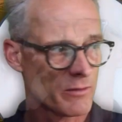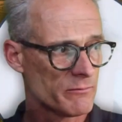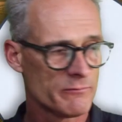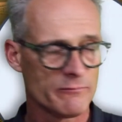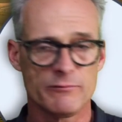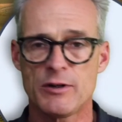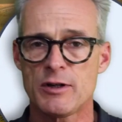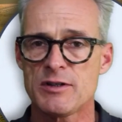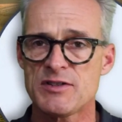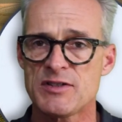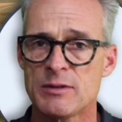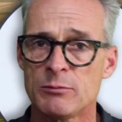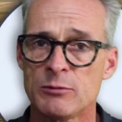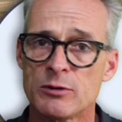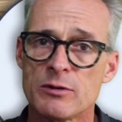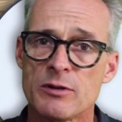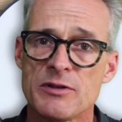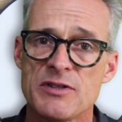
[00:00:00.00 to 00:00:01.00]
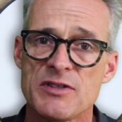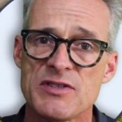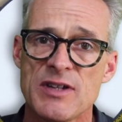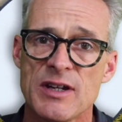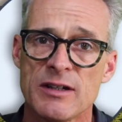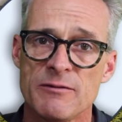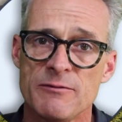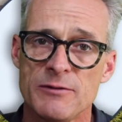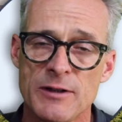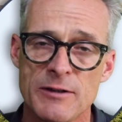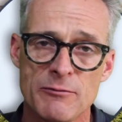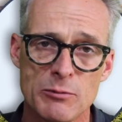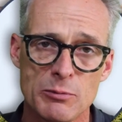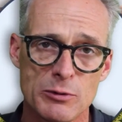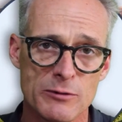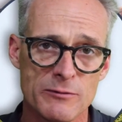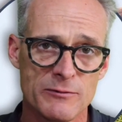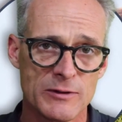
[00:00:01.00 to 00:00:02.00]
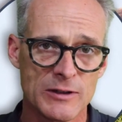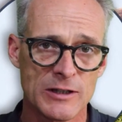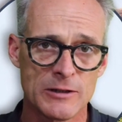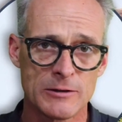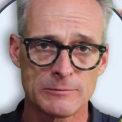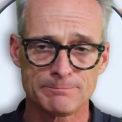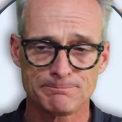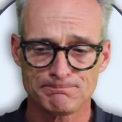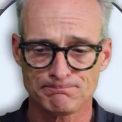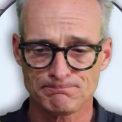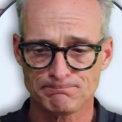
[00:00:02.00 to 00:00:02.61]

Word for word: Very similar on the second flavor profile,